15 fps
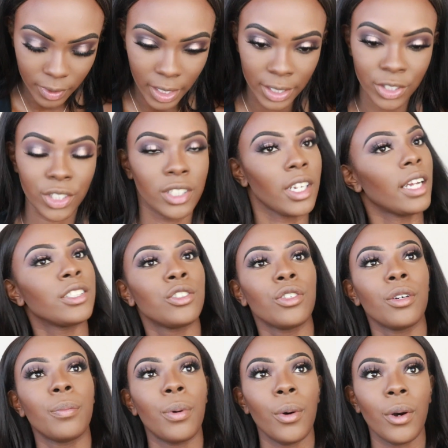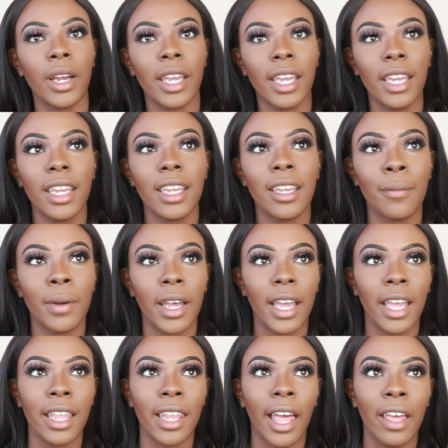I just got to a point in
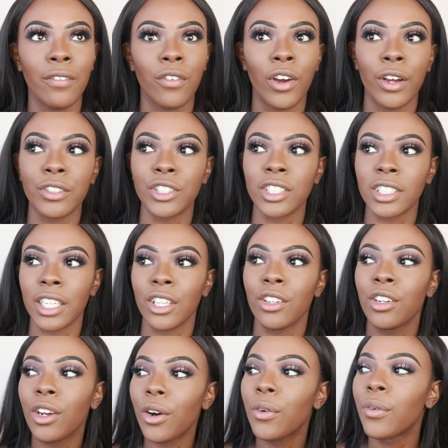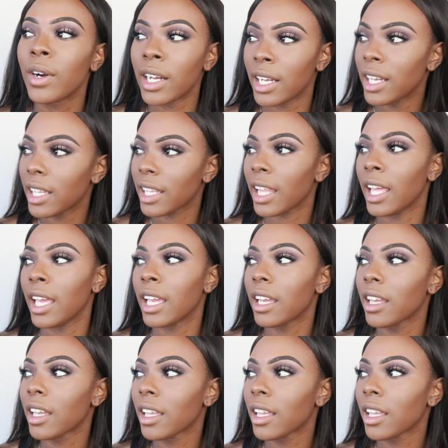my life where I was just like, you know what, like,